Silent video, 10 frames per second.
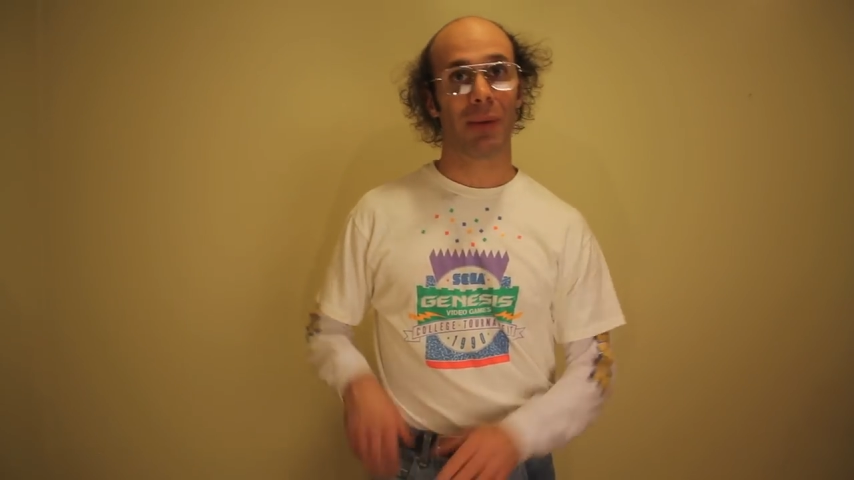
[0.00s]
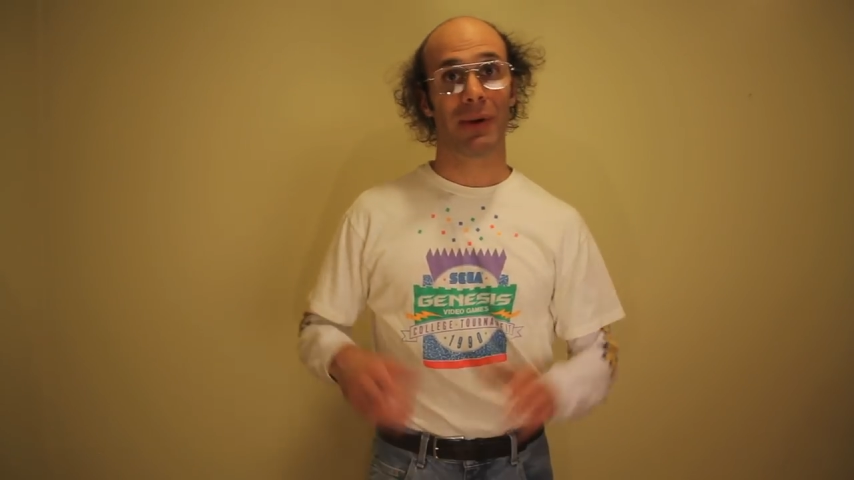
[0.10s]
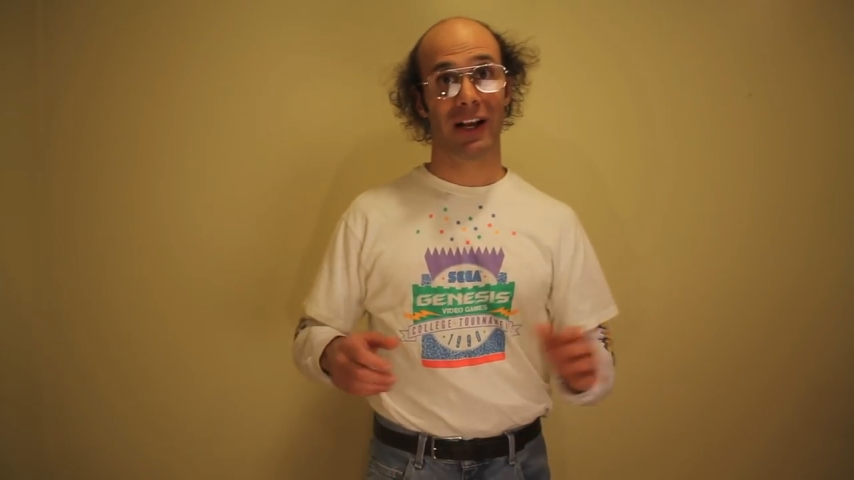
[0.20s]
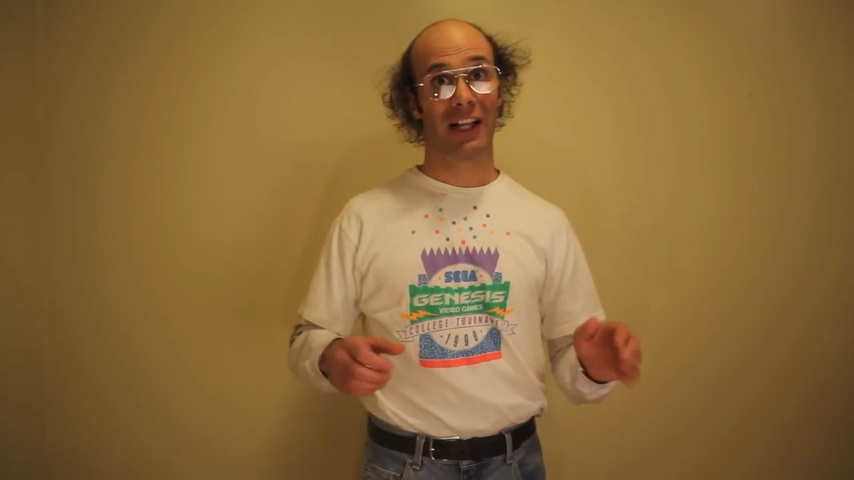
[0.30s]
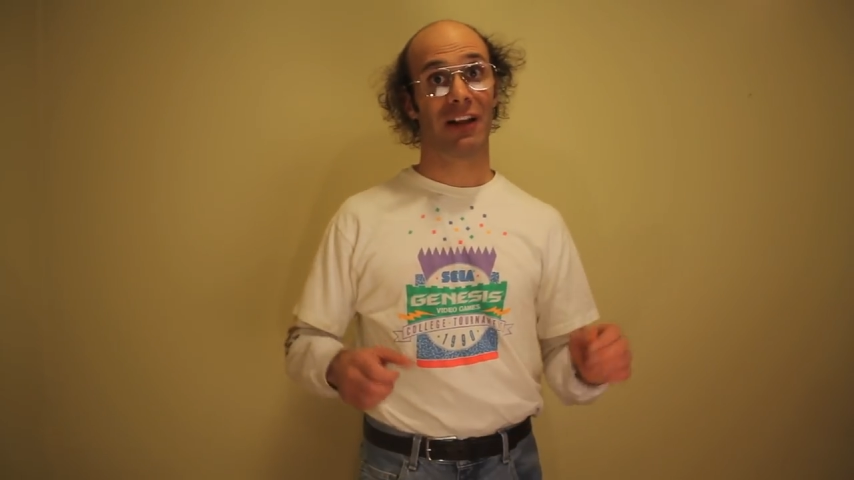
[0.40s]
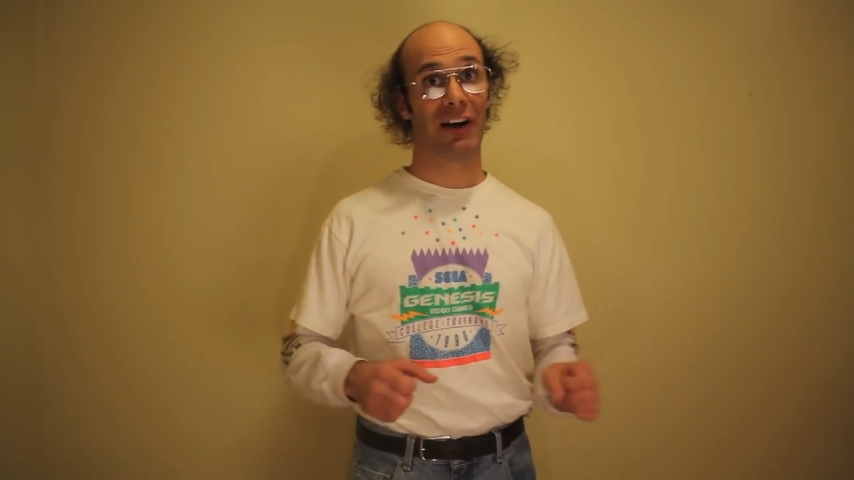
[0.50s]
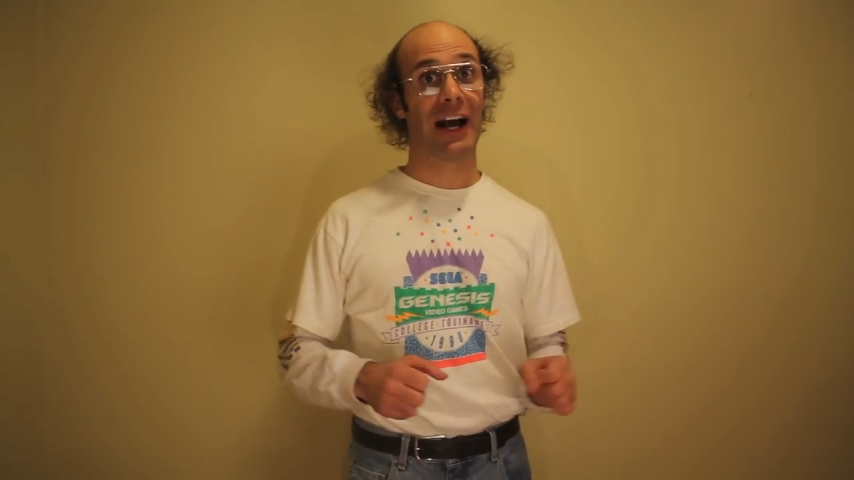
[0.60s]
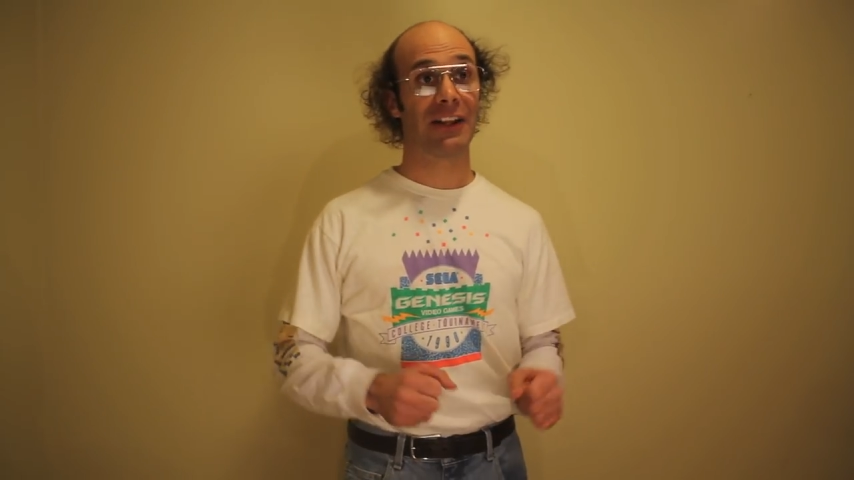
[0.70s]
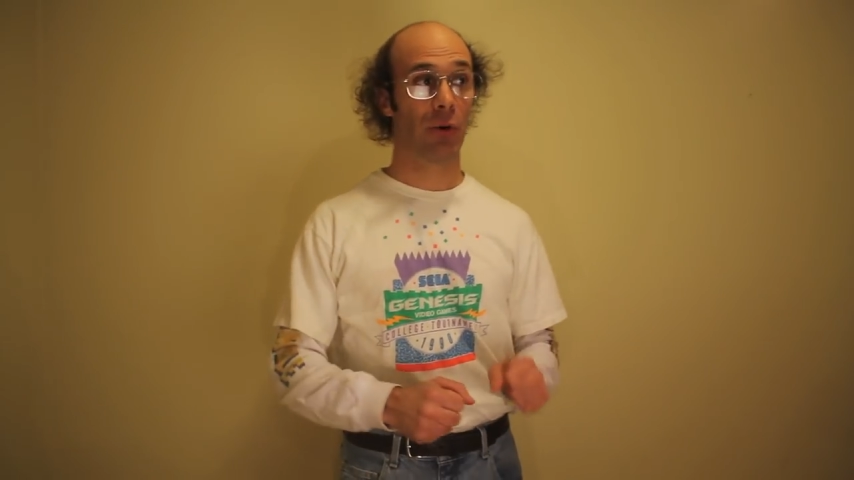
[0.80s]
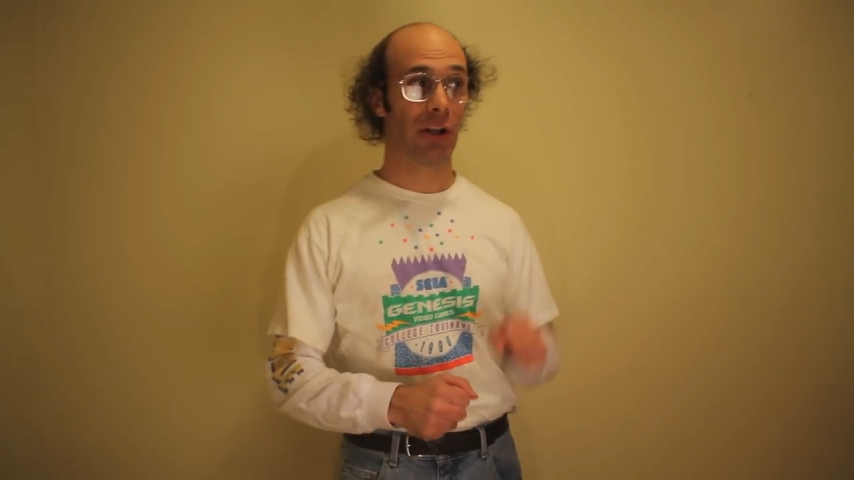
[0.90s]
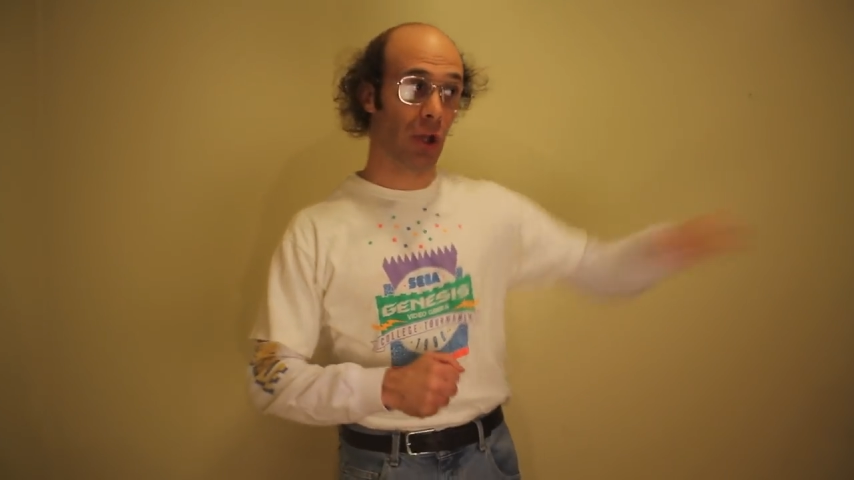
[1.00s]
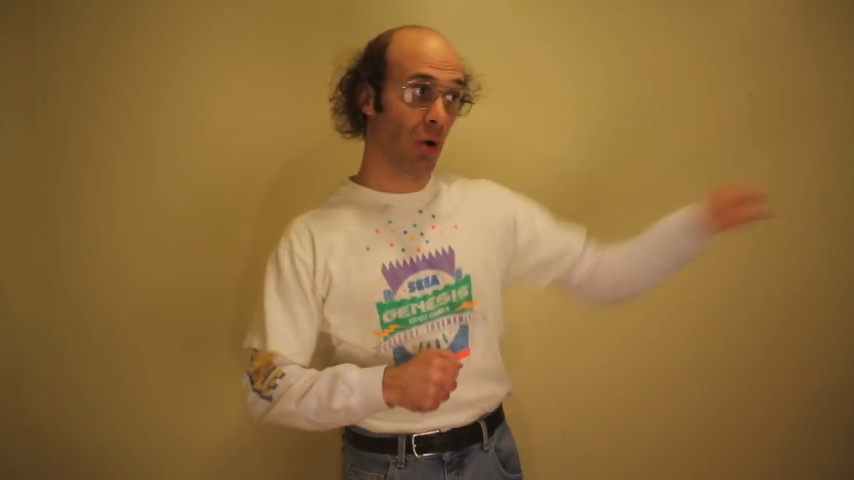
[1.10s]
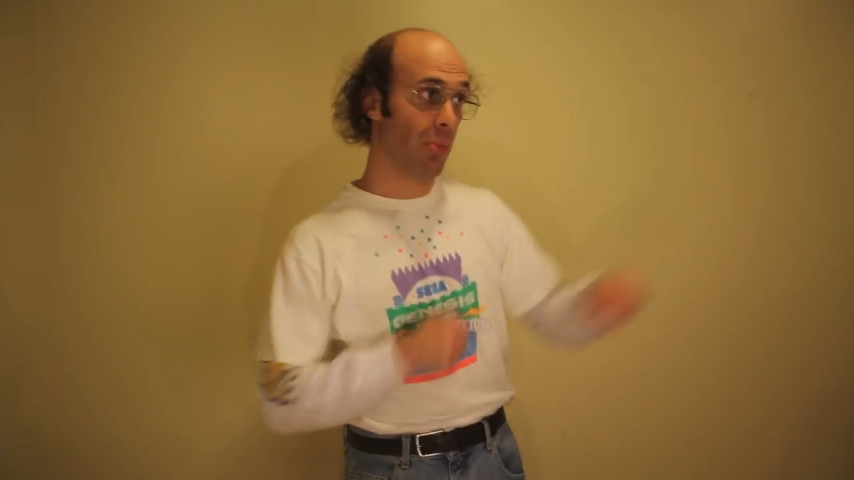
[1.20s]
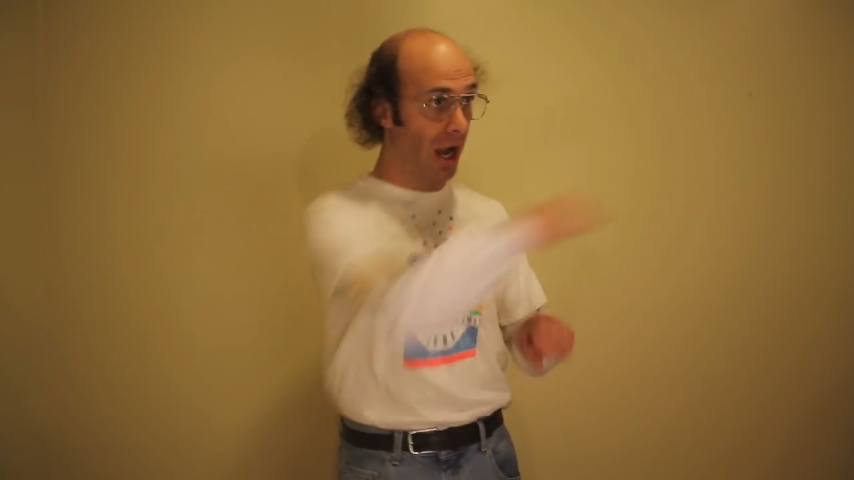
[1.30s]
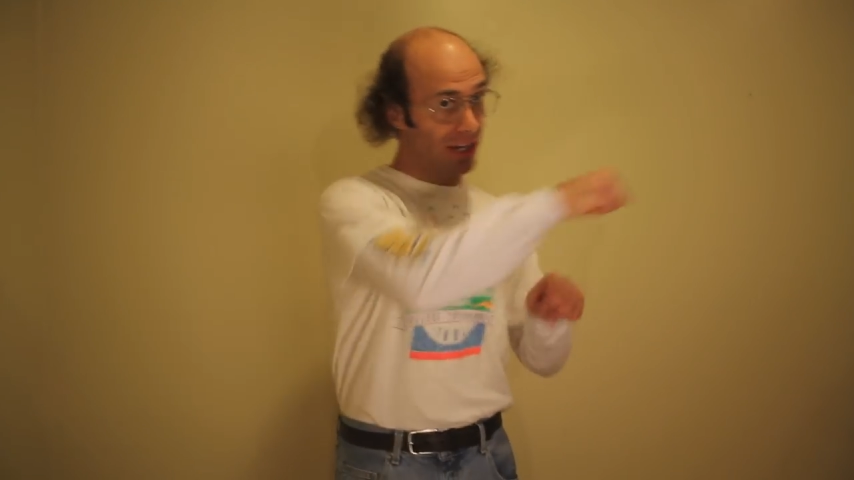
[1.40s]
because if I do it
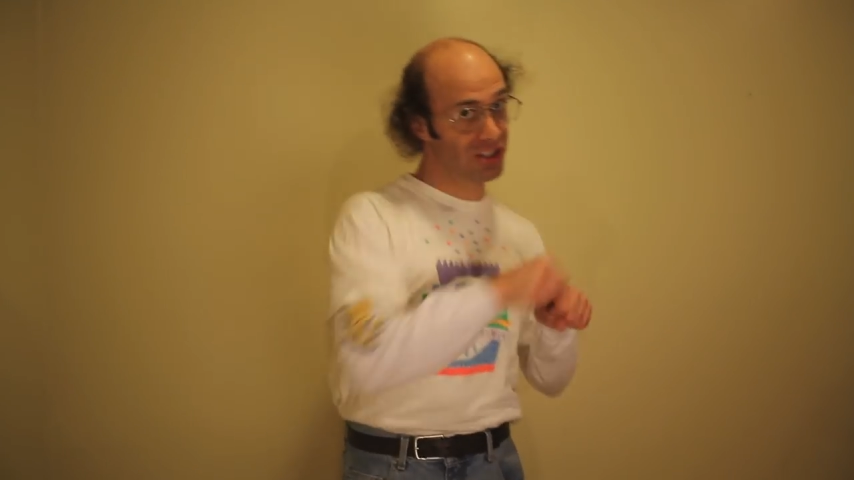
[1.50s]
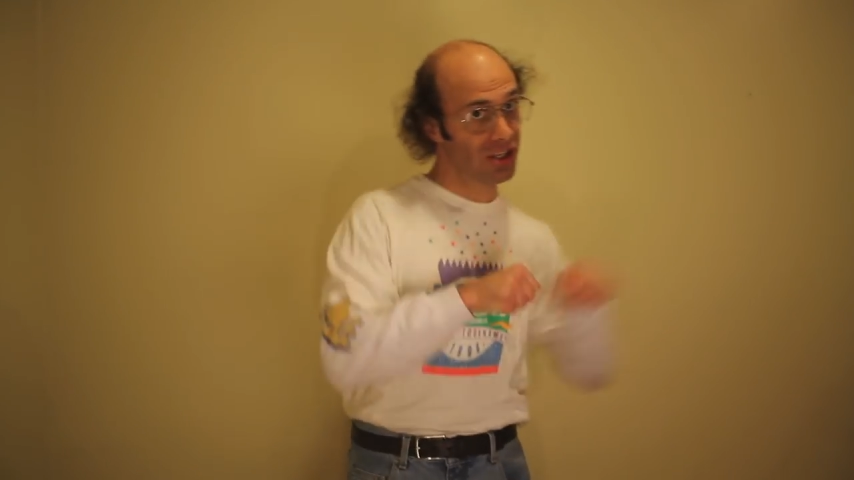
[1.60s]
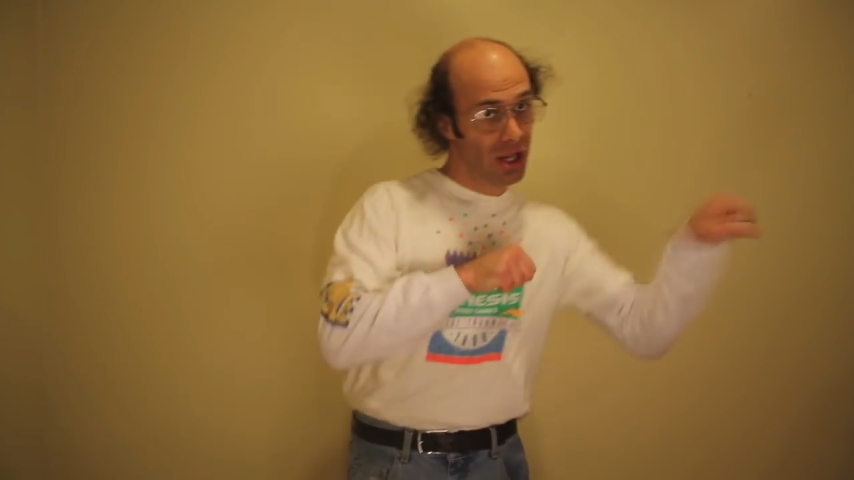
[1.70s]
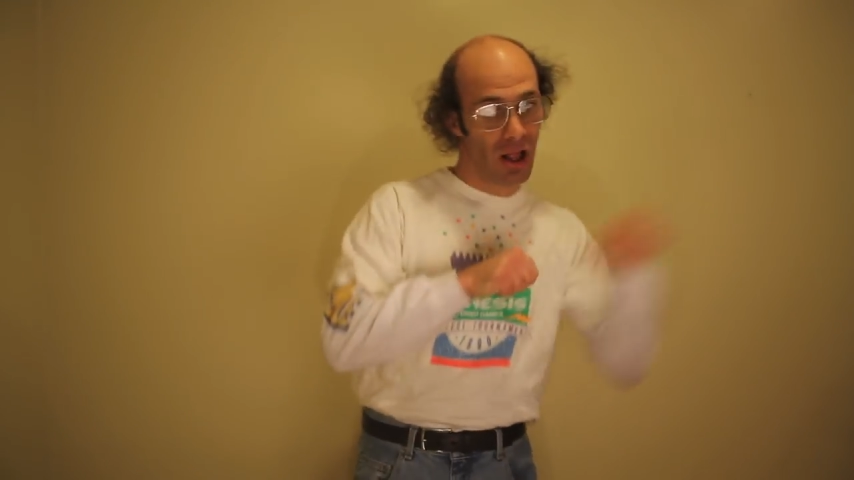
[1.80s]
too much,